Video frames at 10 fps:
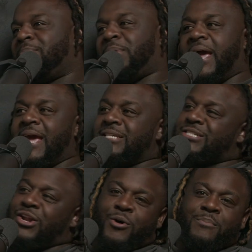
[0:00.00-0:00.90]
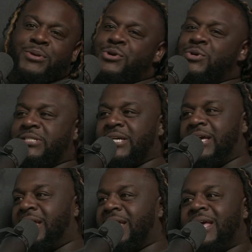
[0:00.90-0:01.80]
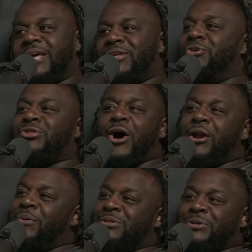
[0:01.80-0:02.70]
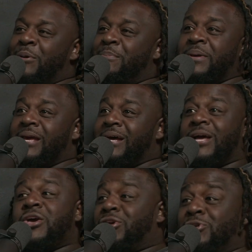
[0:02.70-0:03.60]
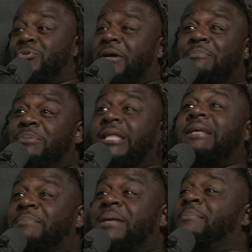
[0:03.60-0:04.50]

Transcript: I didn't have anybody music. you thought it was gonna be a "you complete me"